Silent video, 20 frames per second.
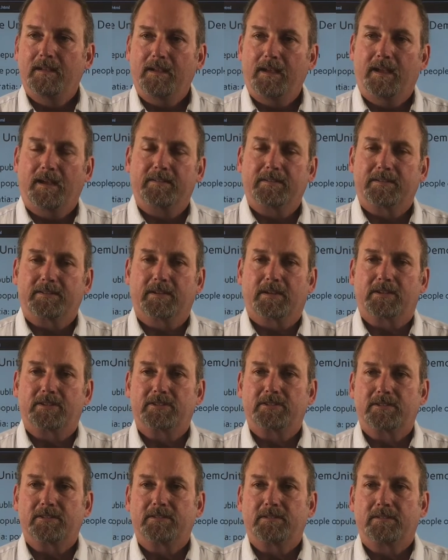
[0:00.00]
As
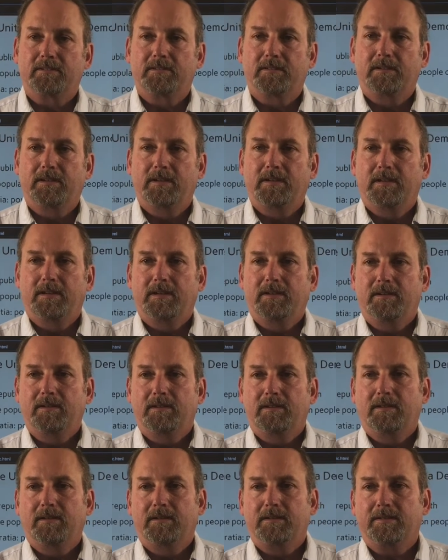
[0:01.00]
such,
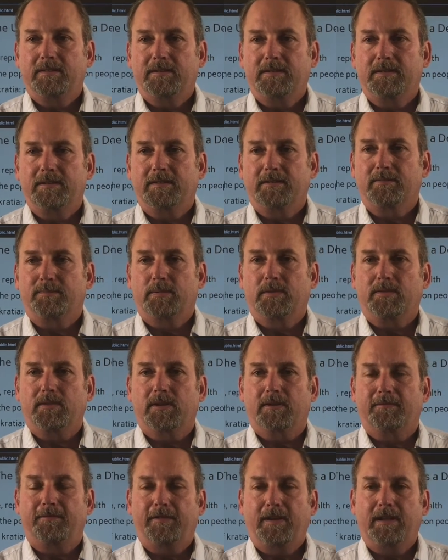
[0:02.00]
citizens put
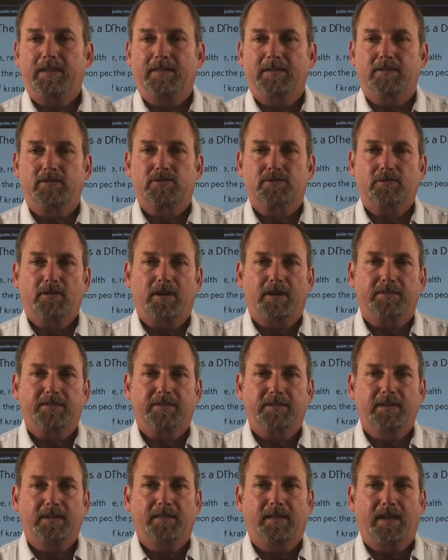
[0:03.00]
their faith and
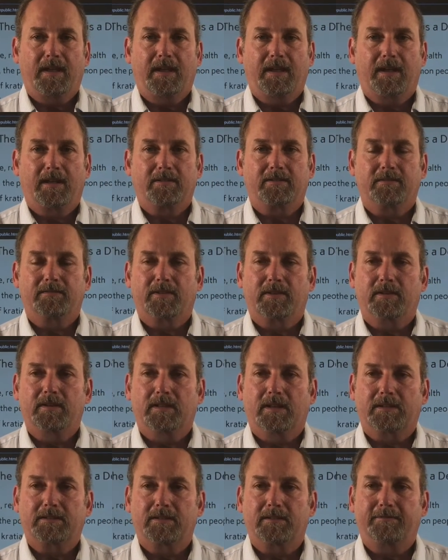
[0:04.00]
trust in the hands of their
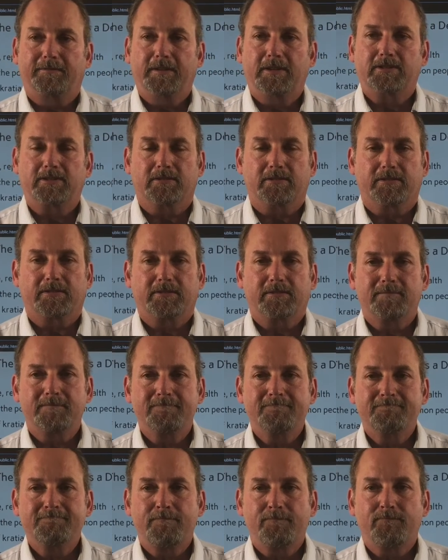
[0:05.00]
elected officials.
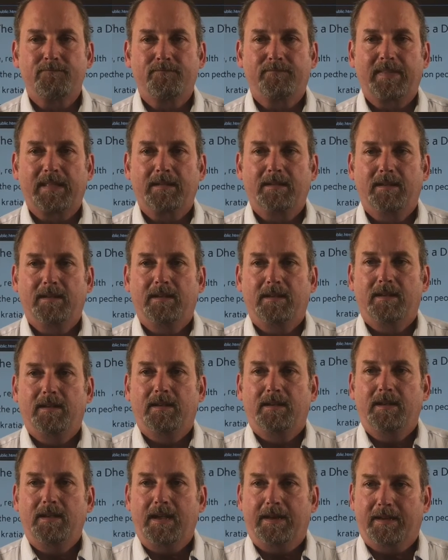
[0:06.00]

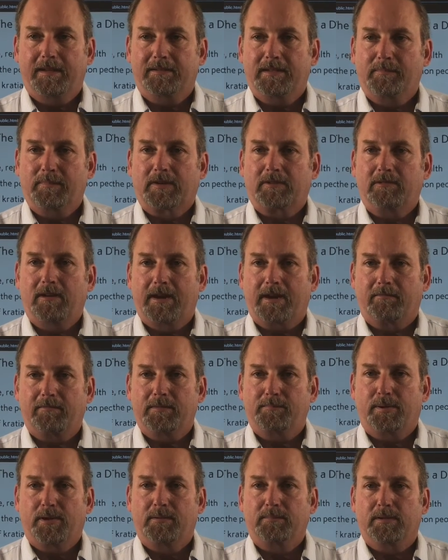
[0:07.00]
In a democratic
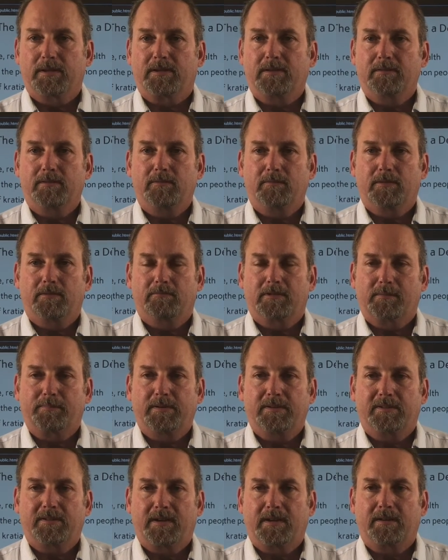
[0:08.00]
republic with
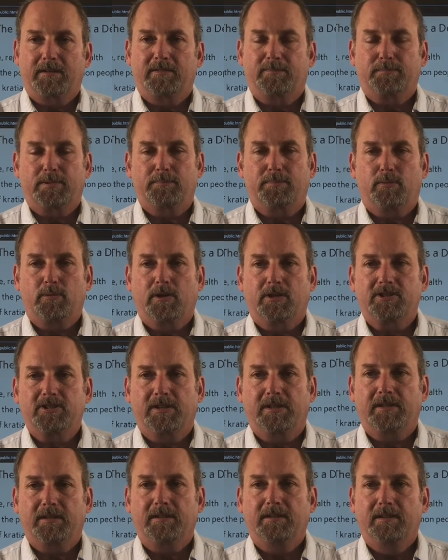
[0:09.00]
representatives
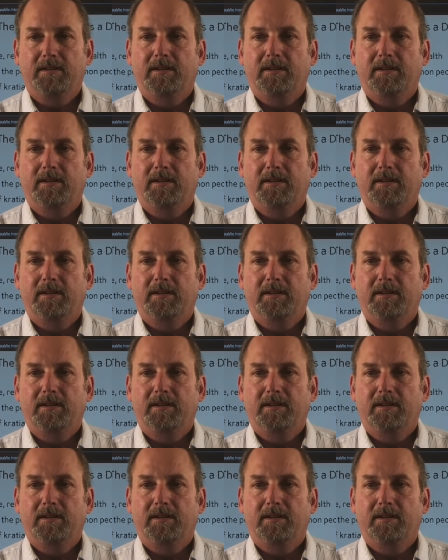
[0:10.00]
proportionate